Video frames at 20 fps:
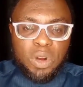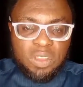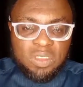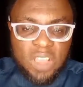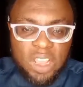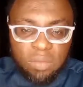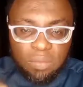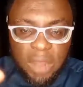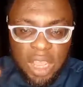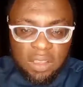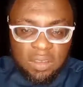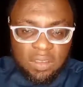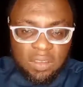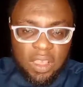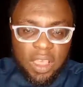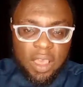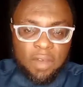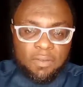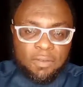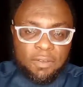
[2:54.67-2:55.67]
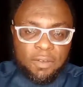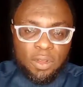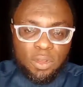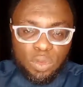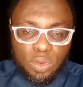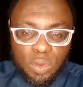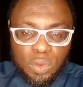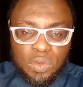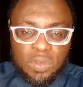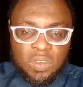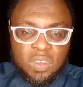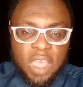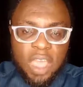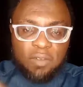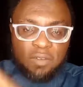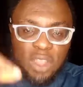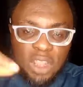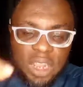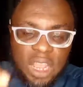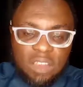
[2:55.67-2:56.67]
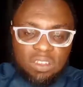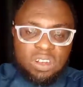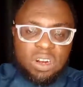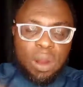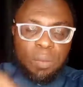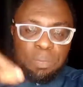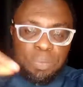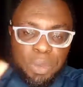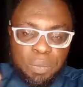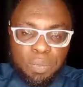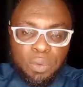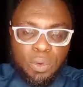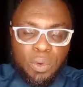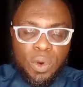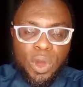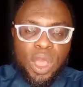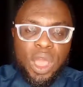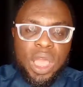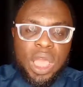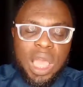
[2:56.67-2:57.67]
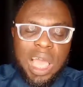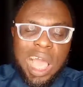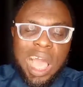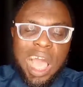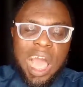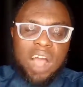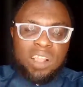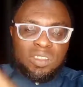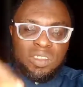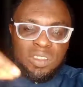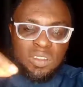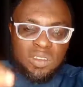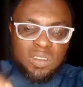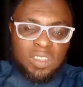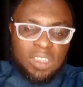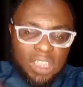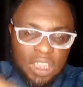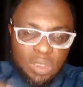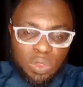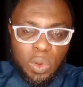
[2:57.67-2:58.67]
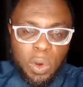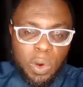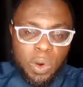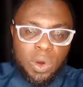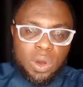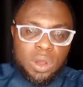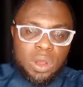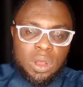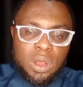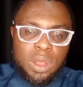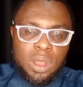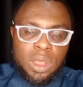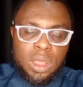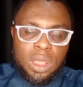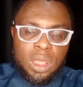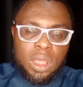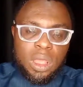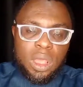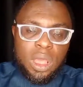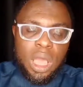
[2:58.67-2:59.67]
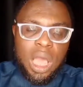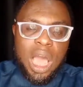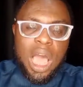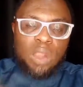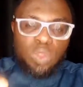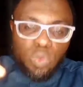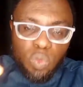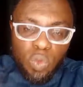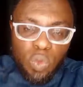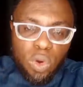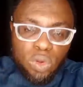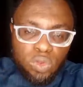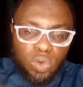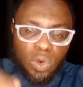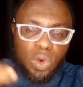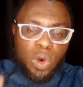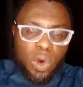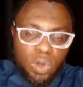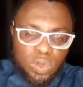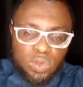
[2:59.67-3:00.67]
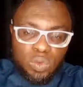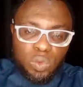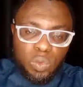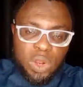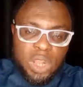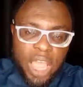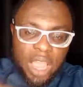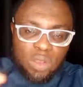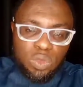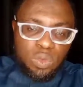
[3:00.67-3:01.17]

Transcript: present myself to serve the Nigerian people as a senator, at what cost would